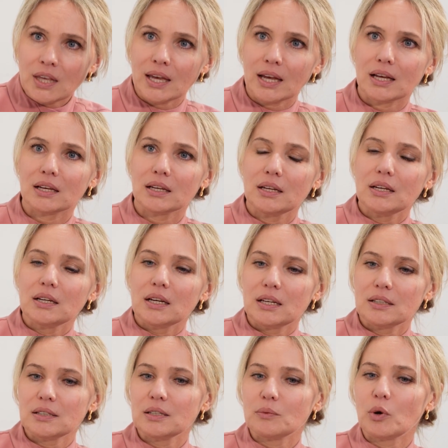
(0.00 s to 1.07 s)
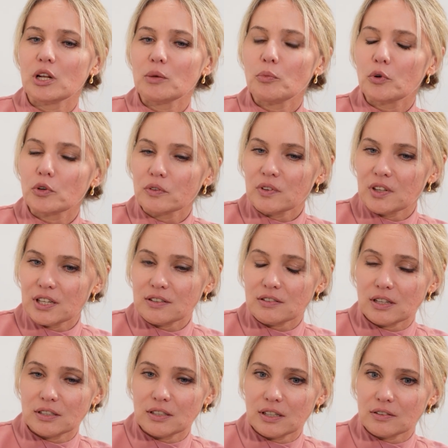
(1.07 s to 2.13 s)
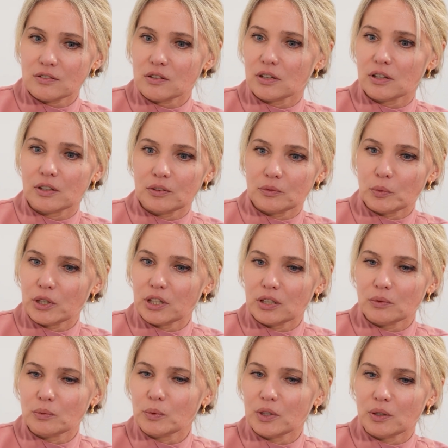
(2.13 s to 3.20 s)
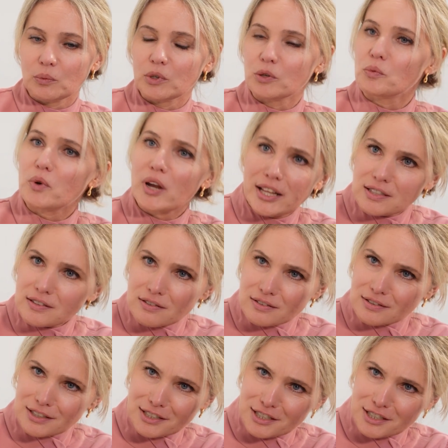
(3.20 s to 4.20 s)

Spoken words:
Yeah, I think one important thing is that we rinse the